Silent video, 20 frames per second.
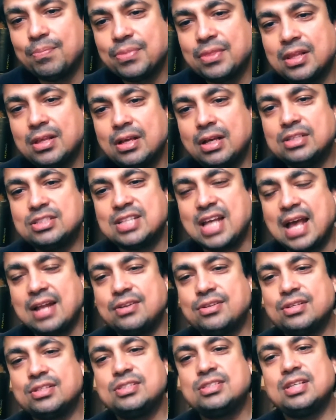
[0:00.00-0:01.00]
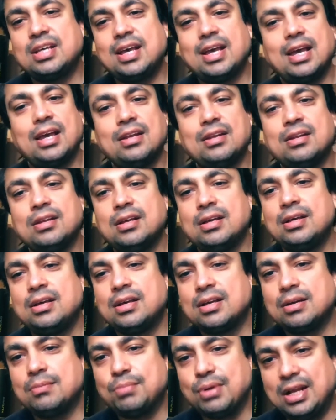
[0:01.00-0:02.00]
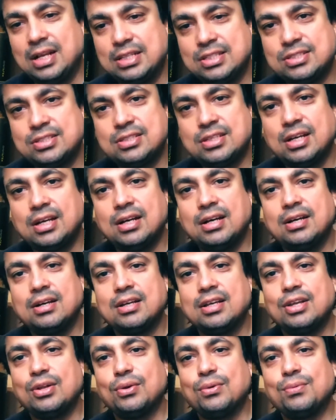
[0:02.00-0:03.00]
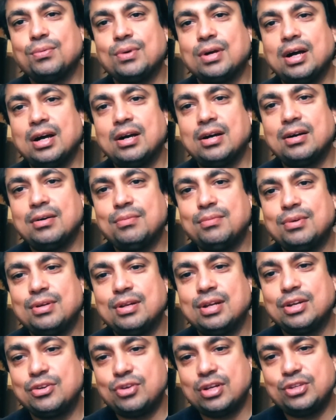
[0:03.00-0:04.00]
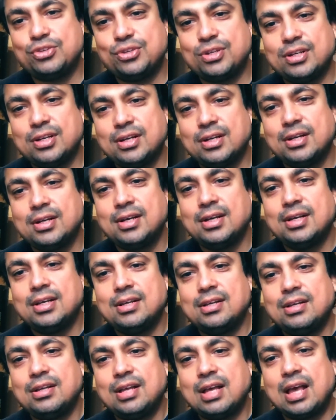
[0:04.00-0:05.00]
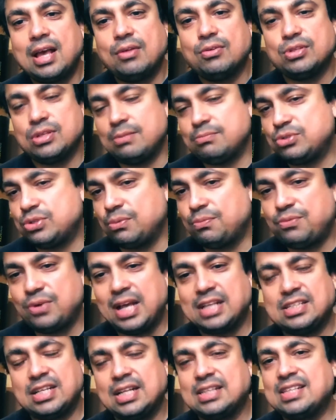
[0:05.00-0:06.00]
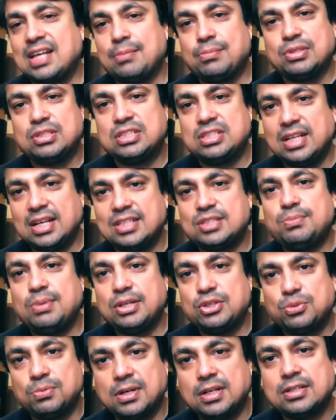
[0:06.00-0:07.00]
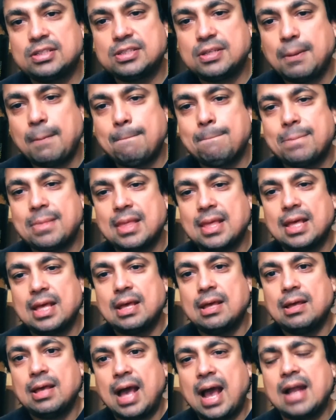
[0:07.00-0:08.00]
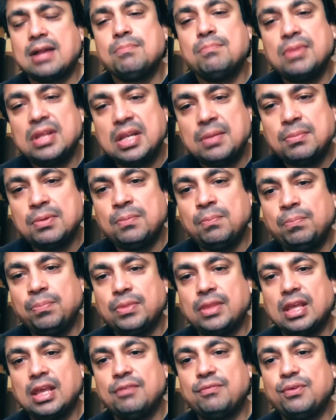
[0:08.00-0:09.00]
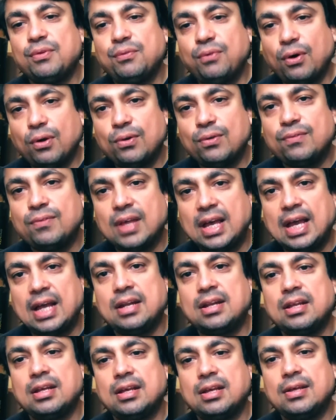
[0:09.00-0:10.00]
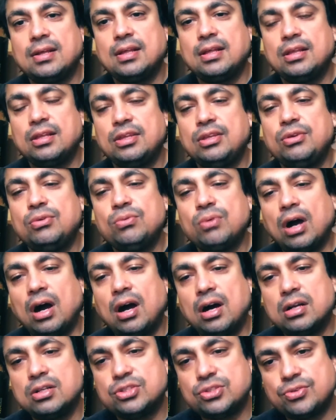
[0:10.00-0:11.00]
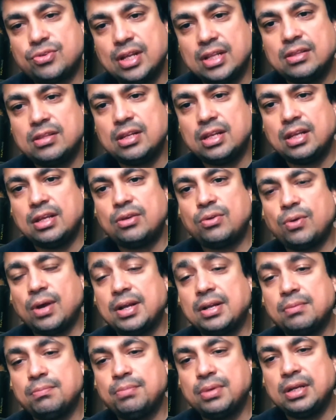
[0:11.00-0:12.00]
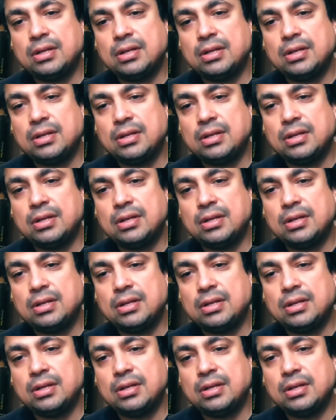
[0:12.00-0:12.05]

standards and compliance, literature. So, as an example, CIS benchmarks. At minimum, if you follow that, you are strengthening quite a bit